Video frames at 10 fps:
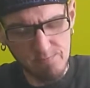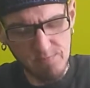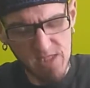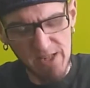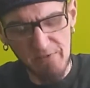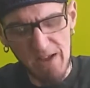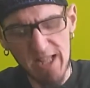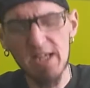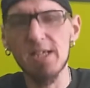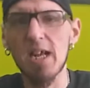And the
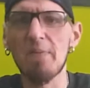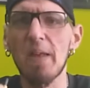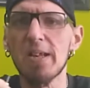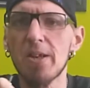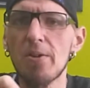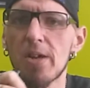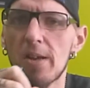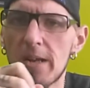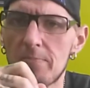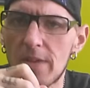fact that it's got that
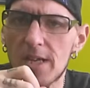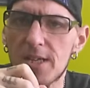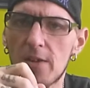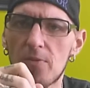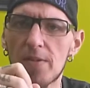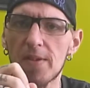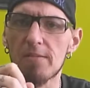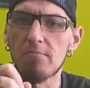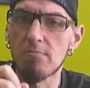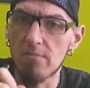donut mixed in with it,
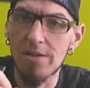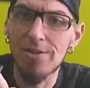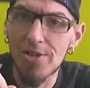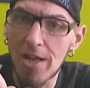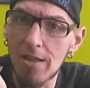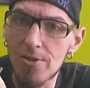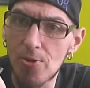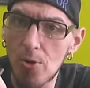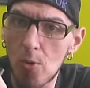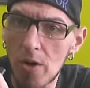
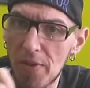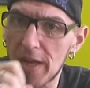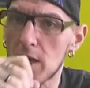Skeletor worthy.